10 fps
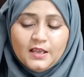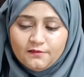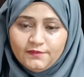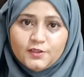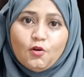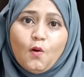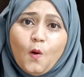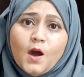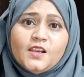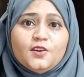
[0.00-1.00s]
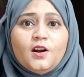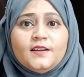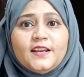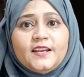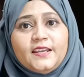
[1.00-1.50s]
with all your
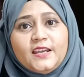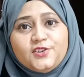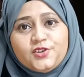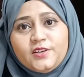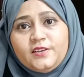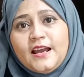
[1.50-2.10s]
dedication,